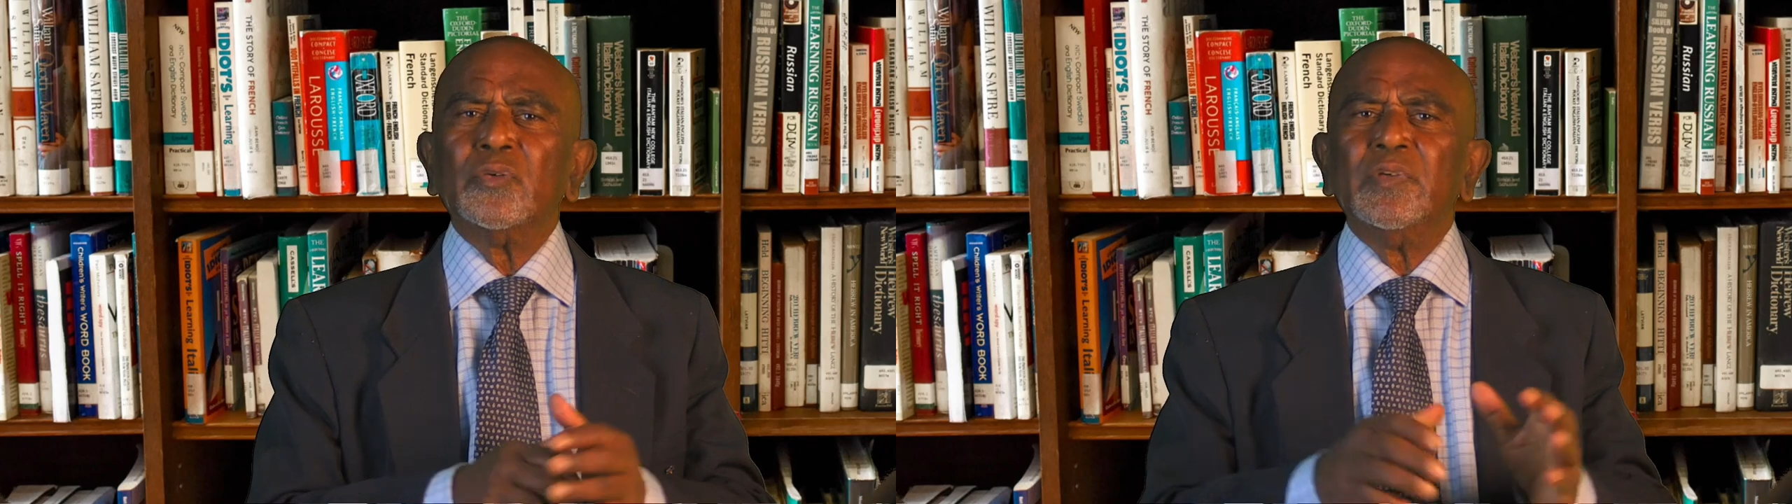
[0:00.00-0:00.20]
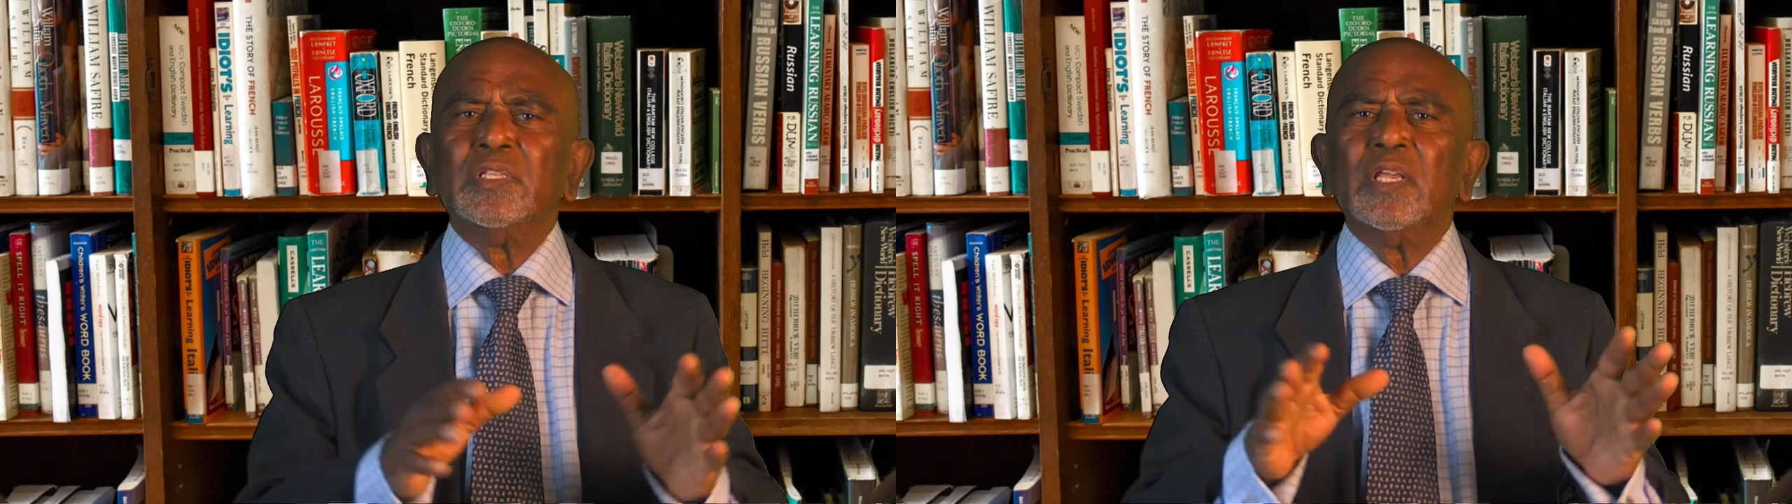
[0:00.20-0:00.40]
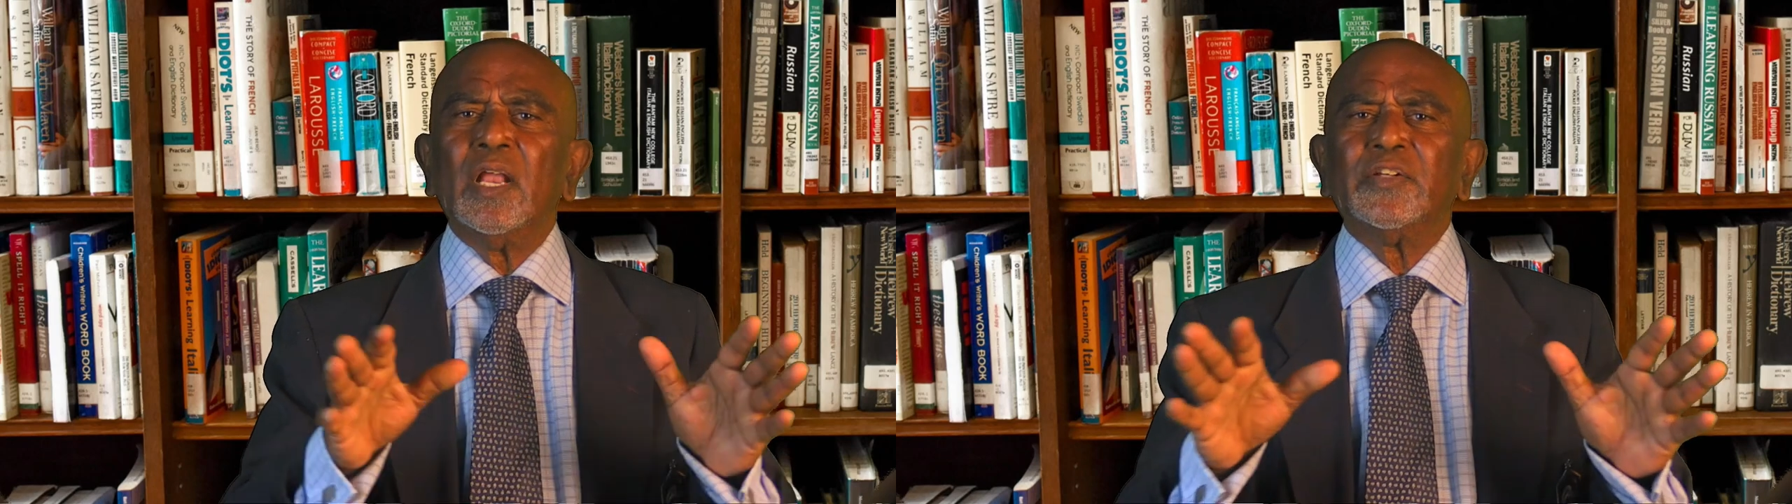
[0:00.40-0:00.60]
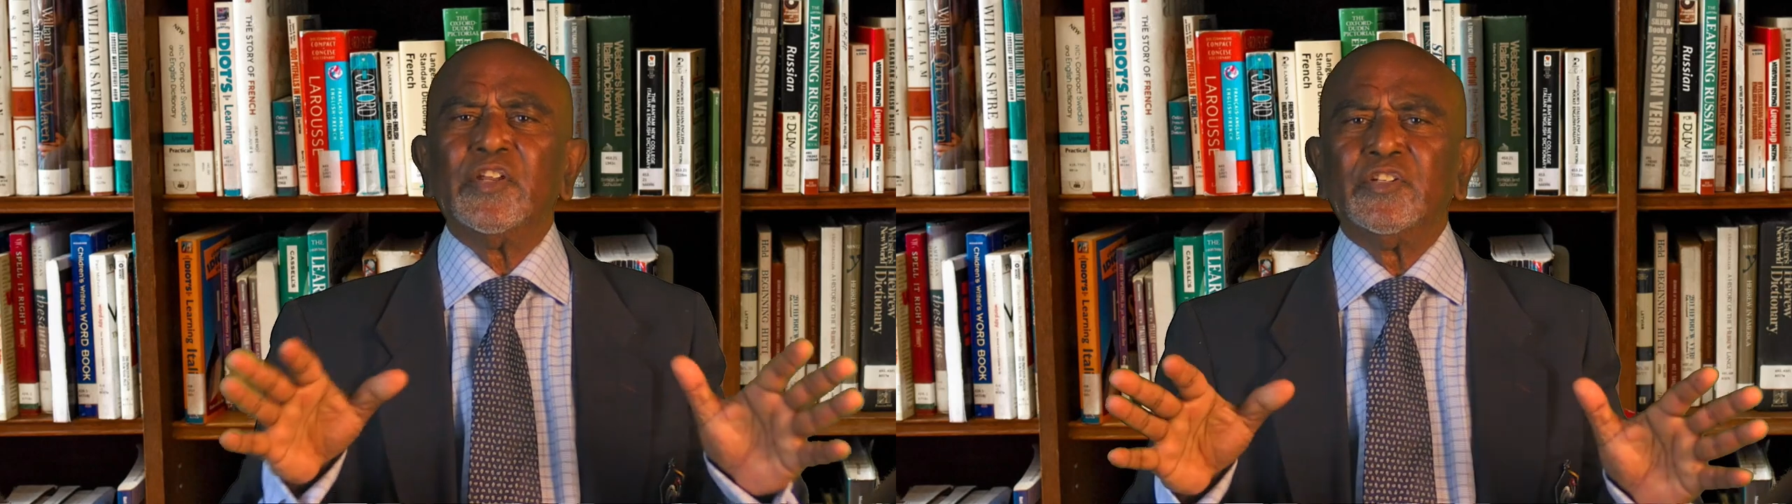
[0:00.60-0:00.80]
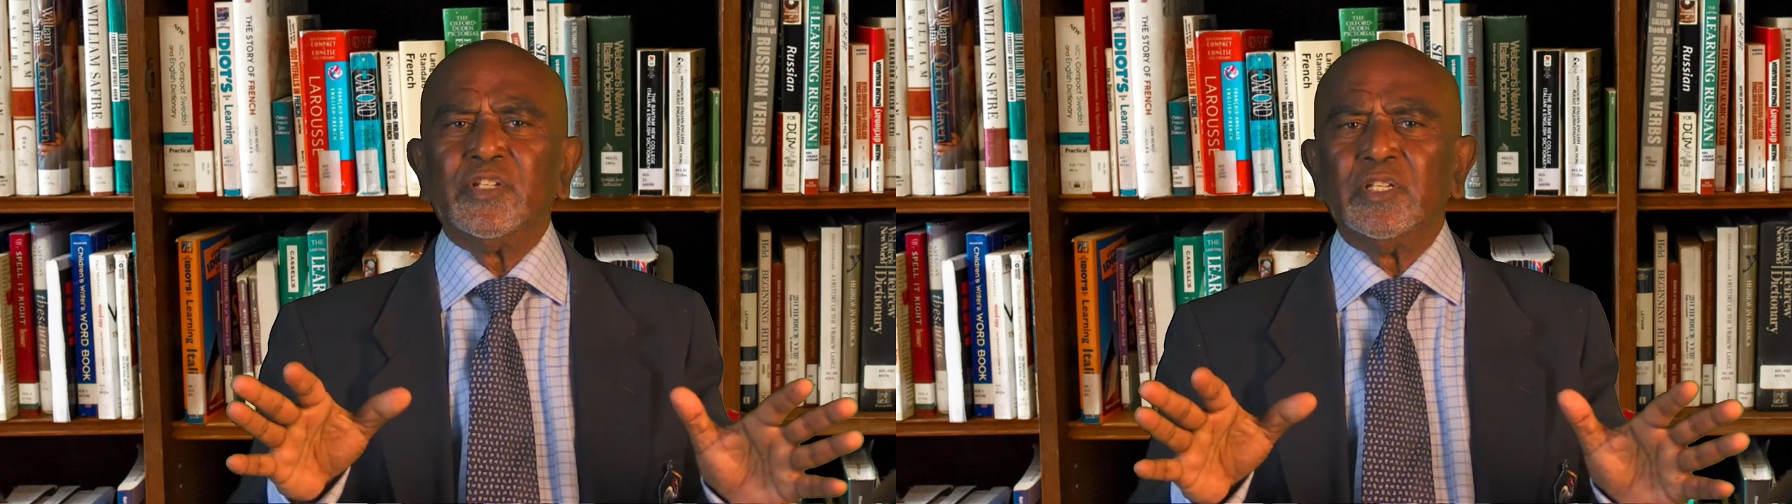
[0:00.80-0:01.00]
with the
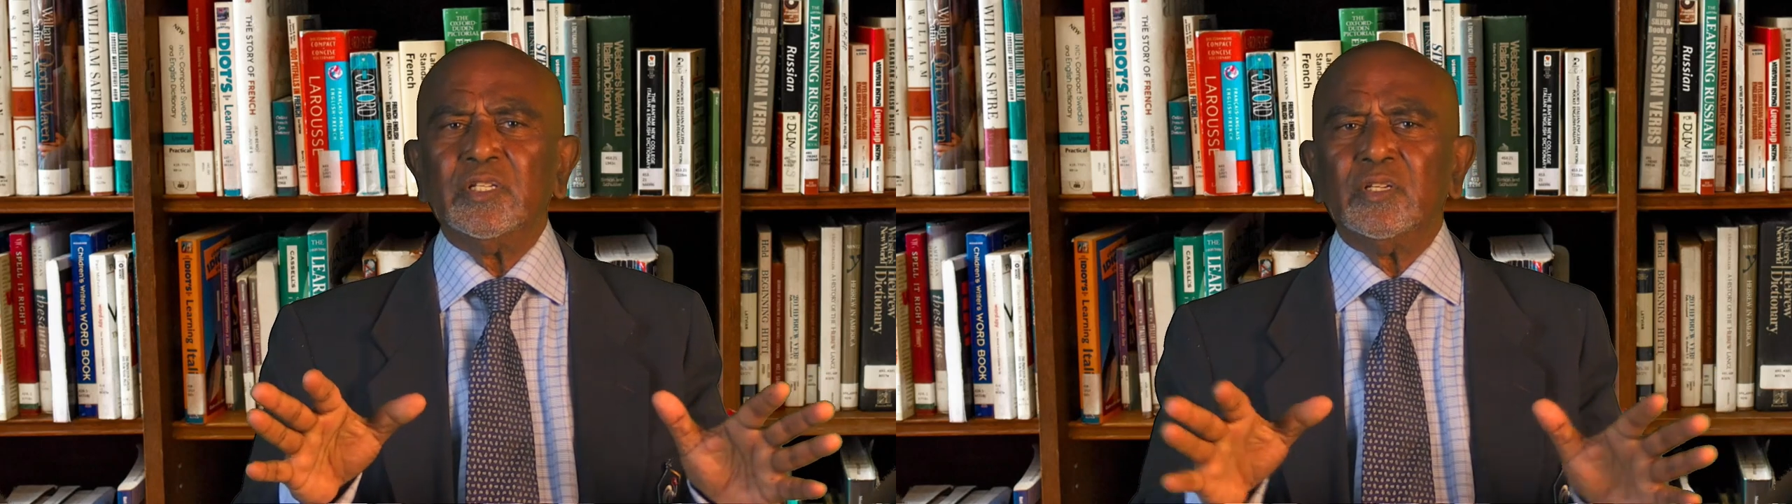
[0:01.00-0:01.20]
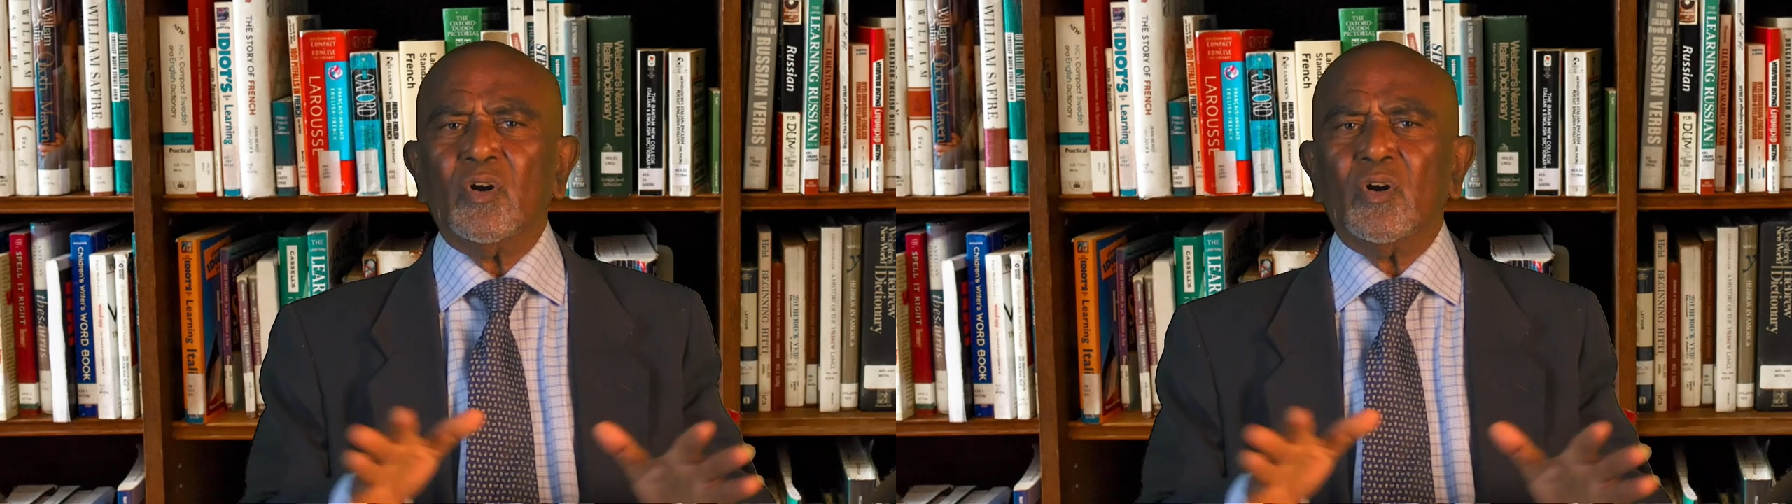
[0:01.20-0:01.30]
LTTE